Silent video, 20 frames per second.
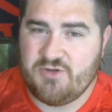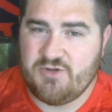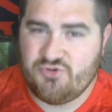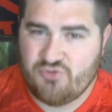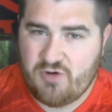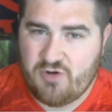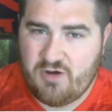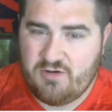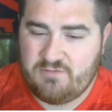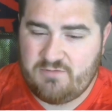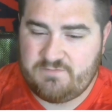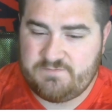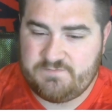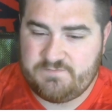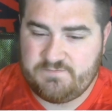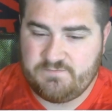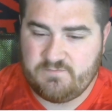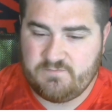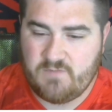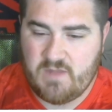a draw?
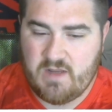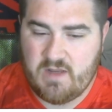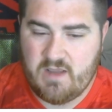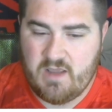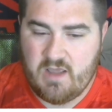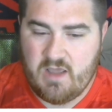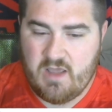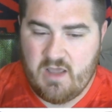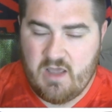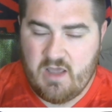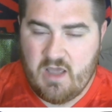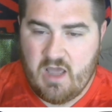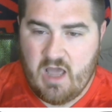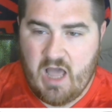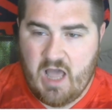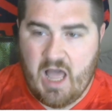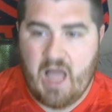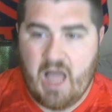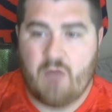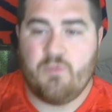
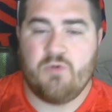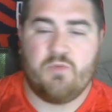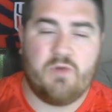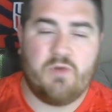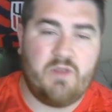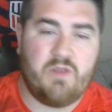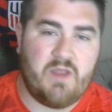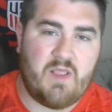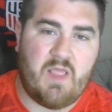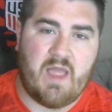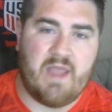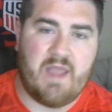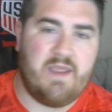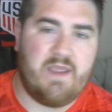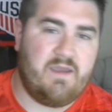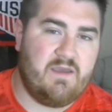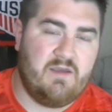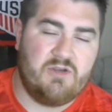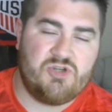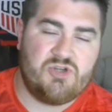I would really
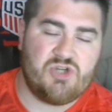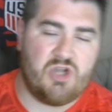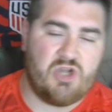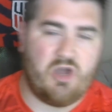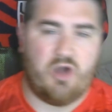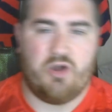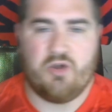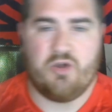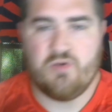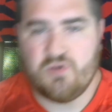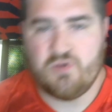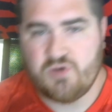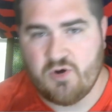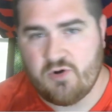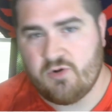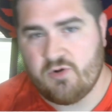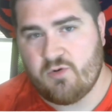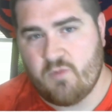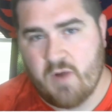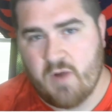like Chicago to
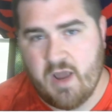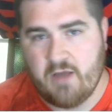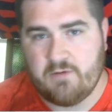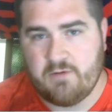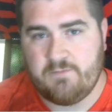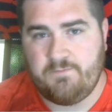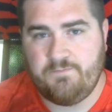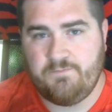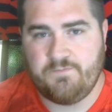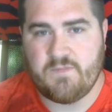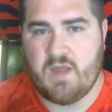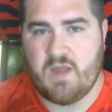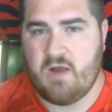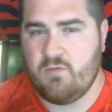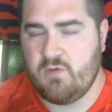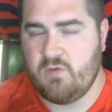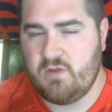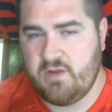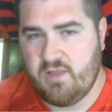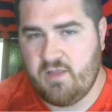turn it around. I
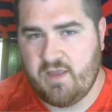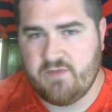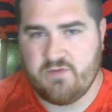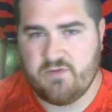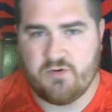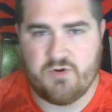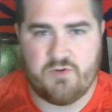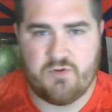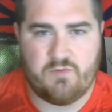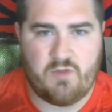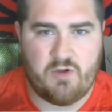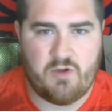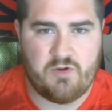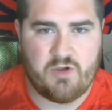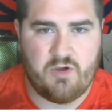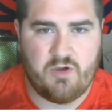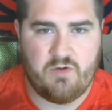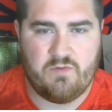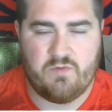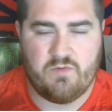really like their new
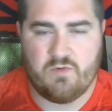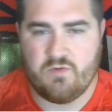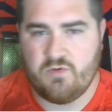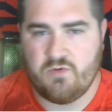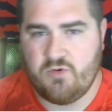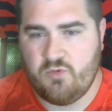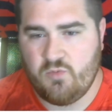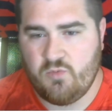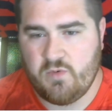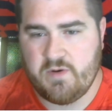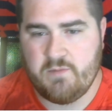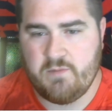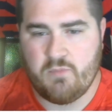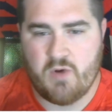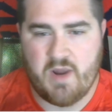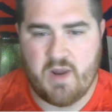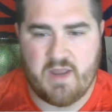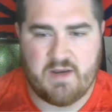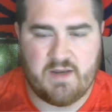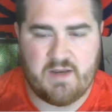logo, their new
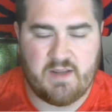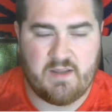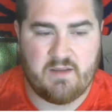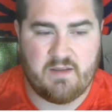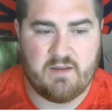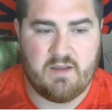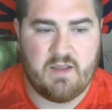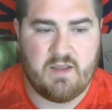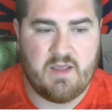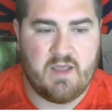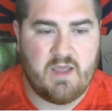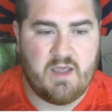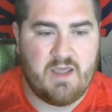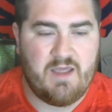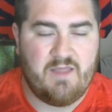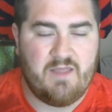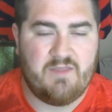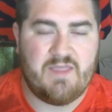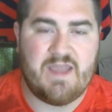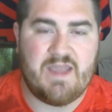rebranding.
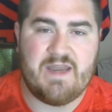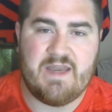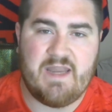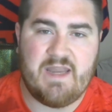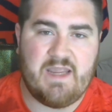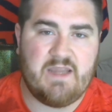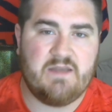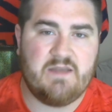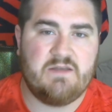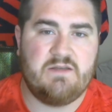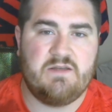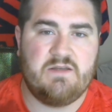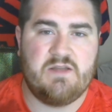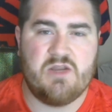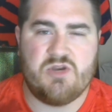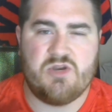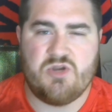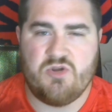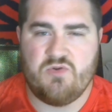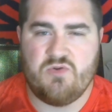They need to
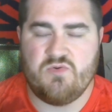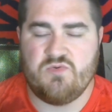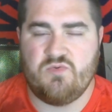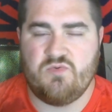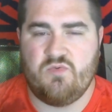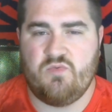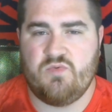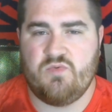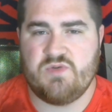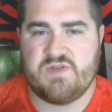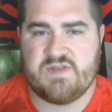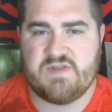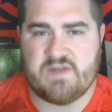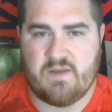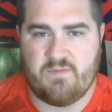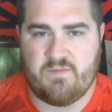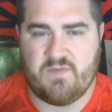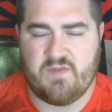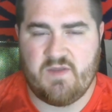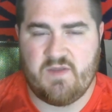do
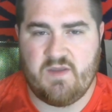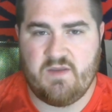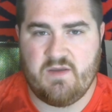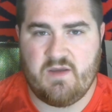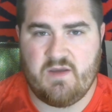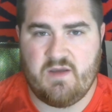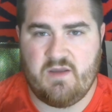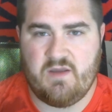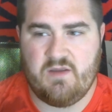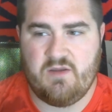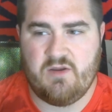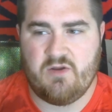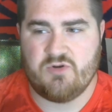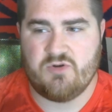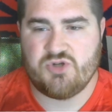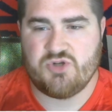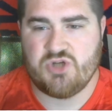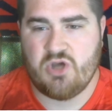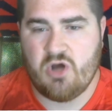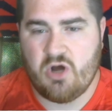something. You know,
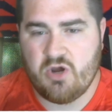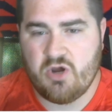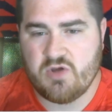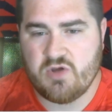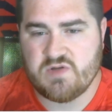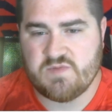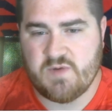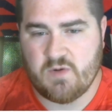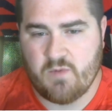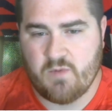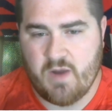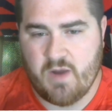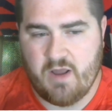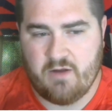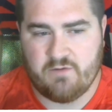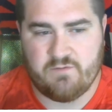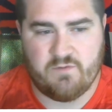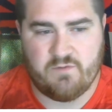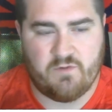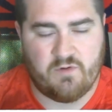Chicago's been
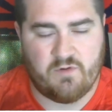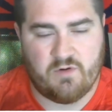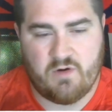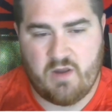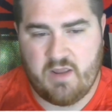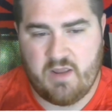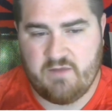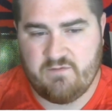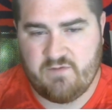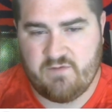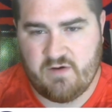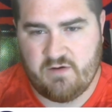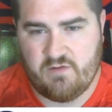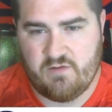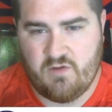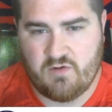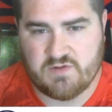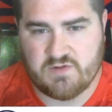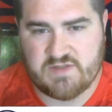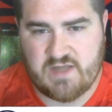around for a very
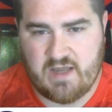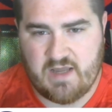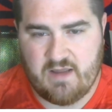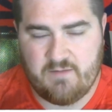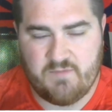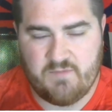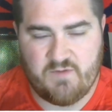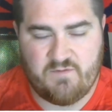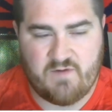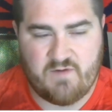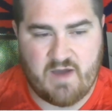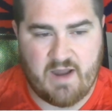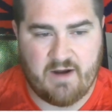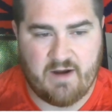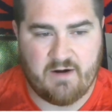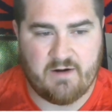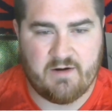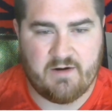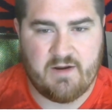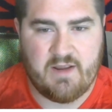long time, the
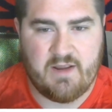Fire.